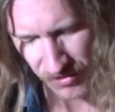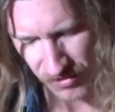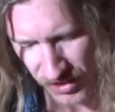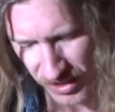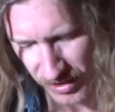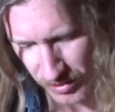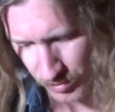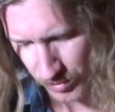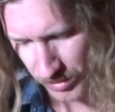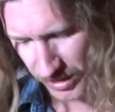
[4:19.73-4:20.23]
It
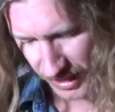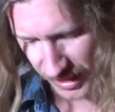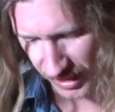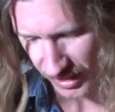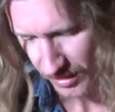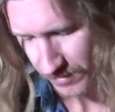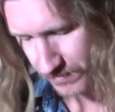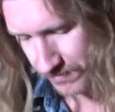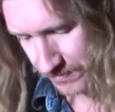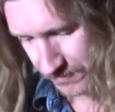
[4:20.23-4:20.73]
feels really
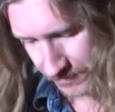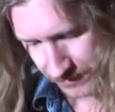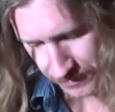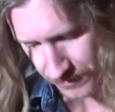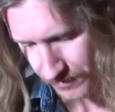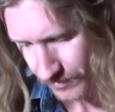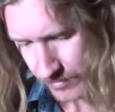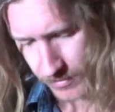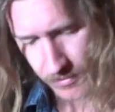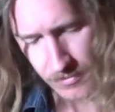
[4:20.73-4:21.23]
good.
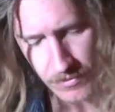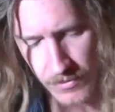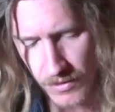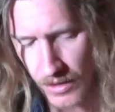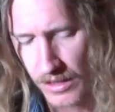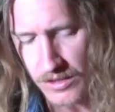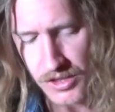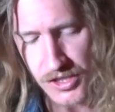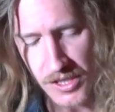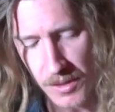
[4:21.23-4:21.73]

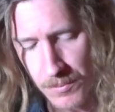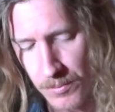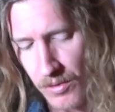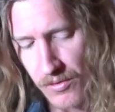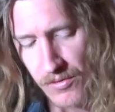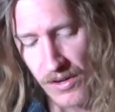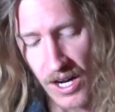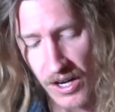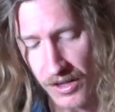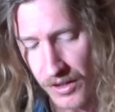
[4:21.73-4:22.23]
Simple
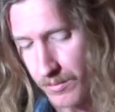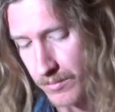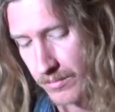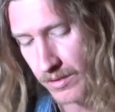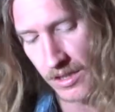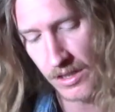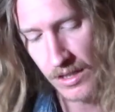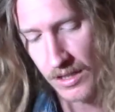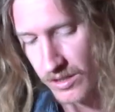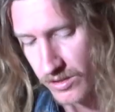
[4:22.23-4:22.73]
volume,
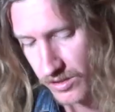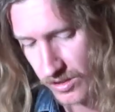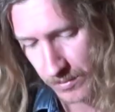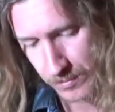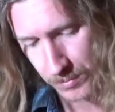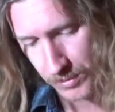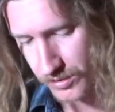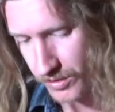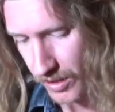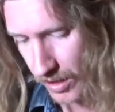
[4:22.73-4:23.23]

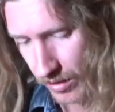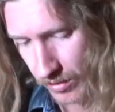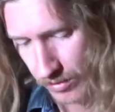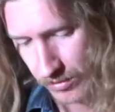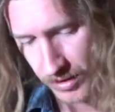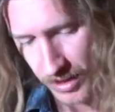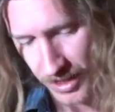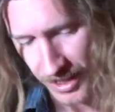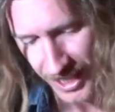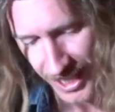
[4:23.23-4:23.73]
simple tone,
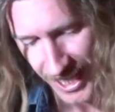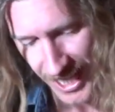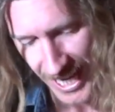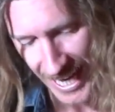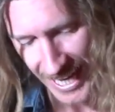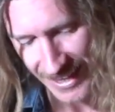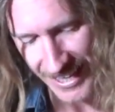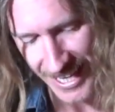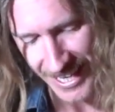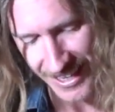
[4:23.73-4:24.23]

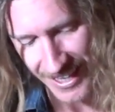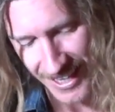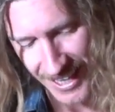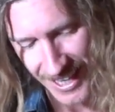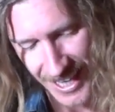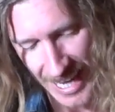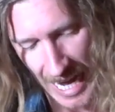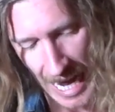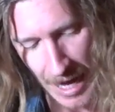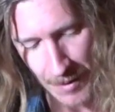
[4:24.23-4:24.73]
and then
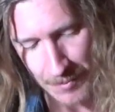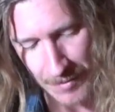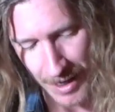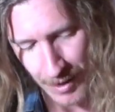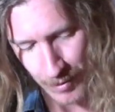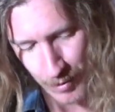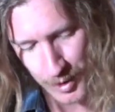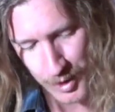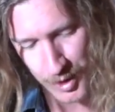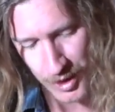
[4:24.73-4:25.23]
on my
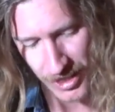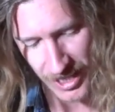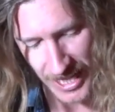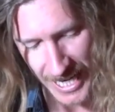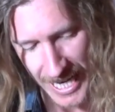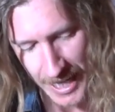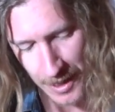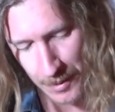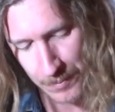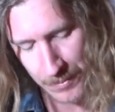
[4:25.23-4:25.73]
original, I
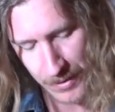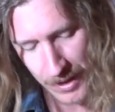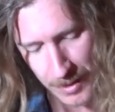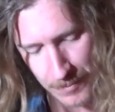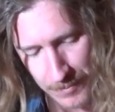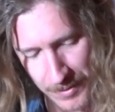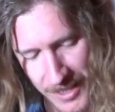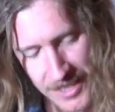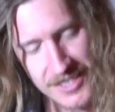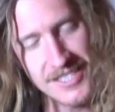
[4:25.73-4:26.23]
had a
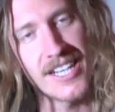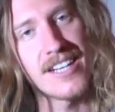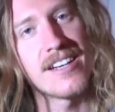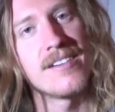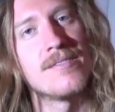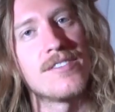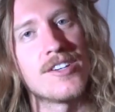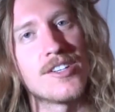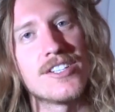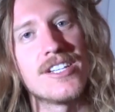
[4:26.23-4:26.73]
plate because I
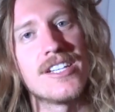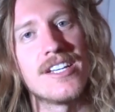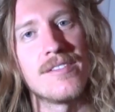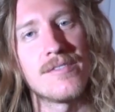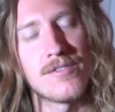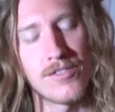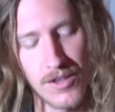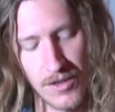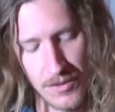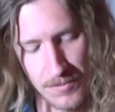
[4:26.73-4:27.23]
converted it
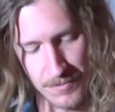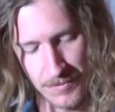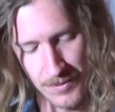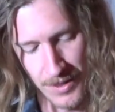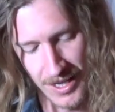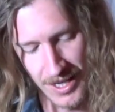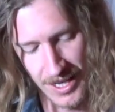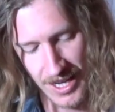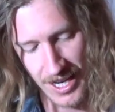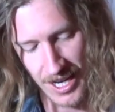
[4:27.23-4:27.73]
from
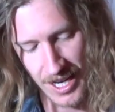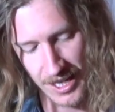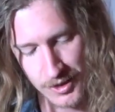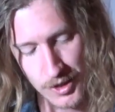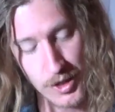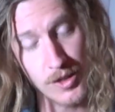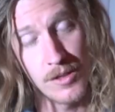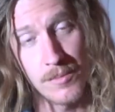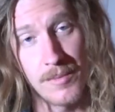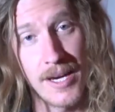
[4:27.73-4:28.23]
a
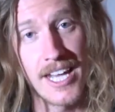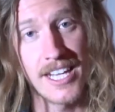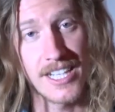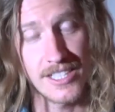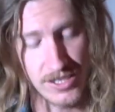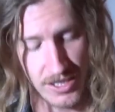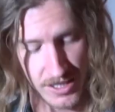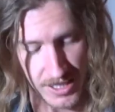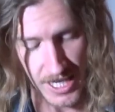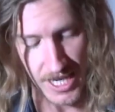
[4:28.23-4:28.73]
Tune-o-matic
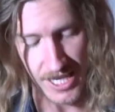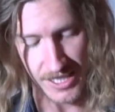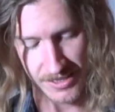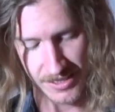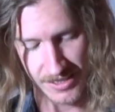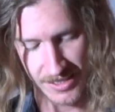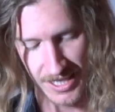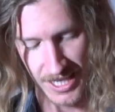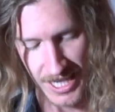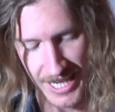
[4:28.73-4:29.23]
to
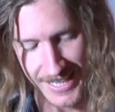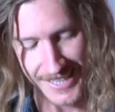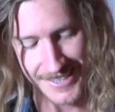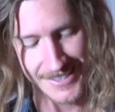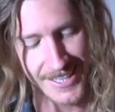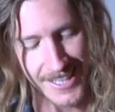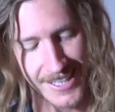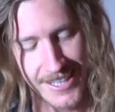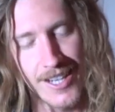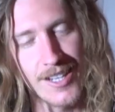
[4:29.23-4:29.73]
this, and it's
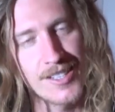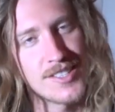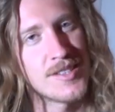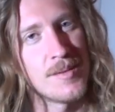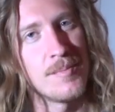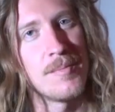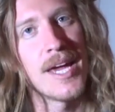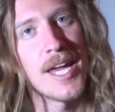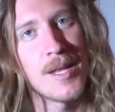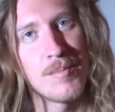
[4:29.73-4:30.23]

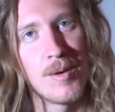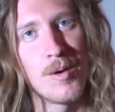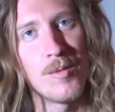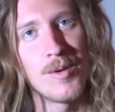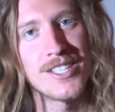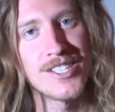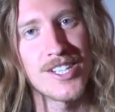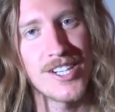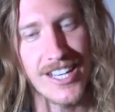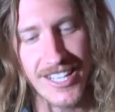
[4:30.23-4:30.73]
custom made, but we
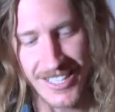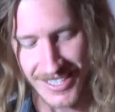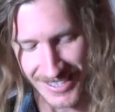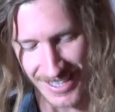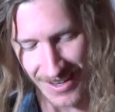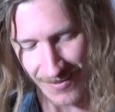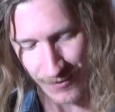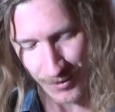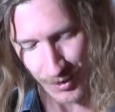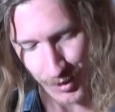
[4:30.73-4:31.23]
took it a
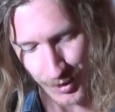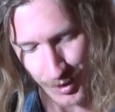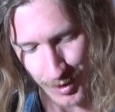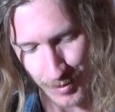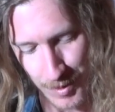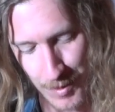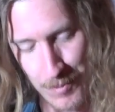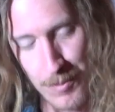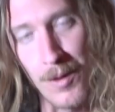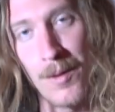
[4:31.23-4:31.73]
step further and
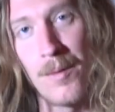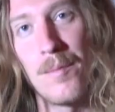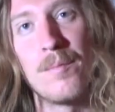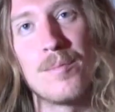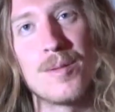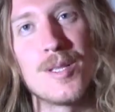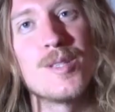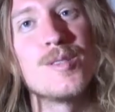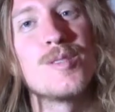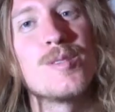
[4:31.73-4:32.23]
we put
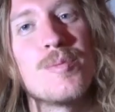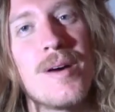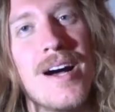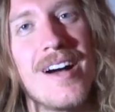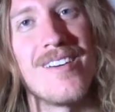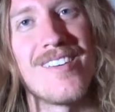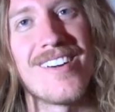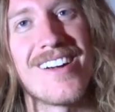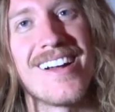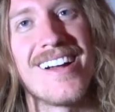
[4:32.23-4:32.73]
blues
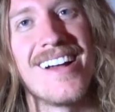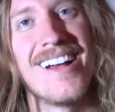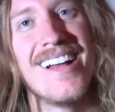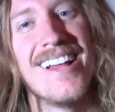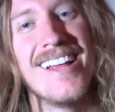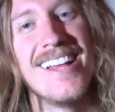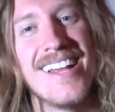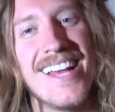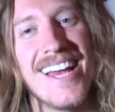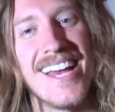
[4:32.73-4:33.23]
power,
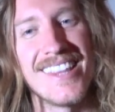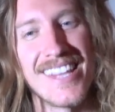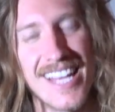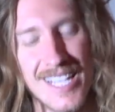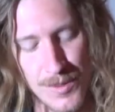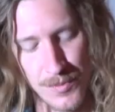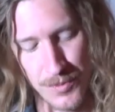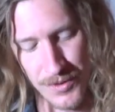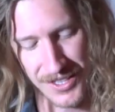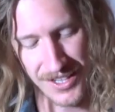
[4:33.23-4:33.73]
and
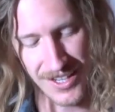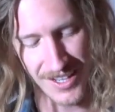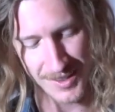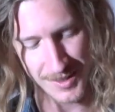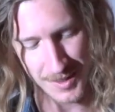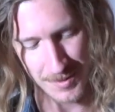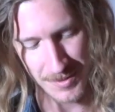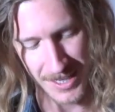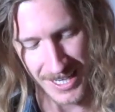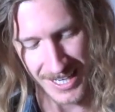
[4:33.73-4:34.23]
that's pretty
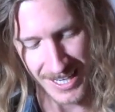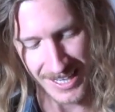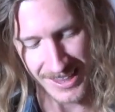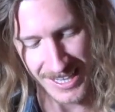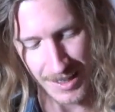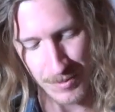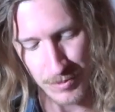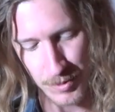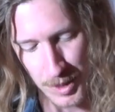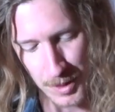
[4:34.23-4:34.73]
awesome, man.
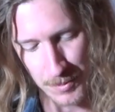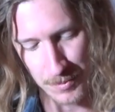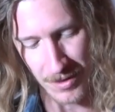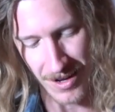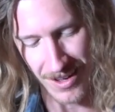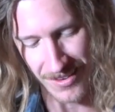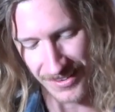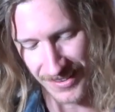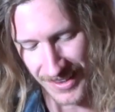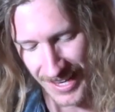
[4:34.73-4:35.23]
I'm really
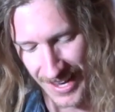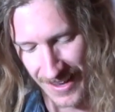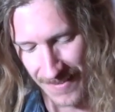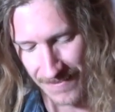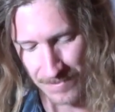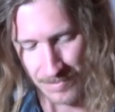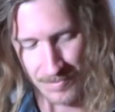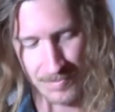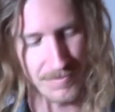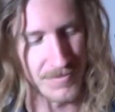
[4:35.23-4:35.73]
proud of
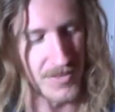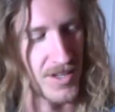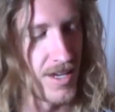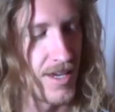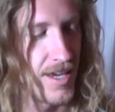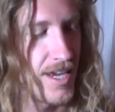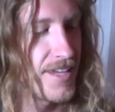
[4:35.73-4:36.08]
that.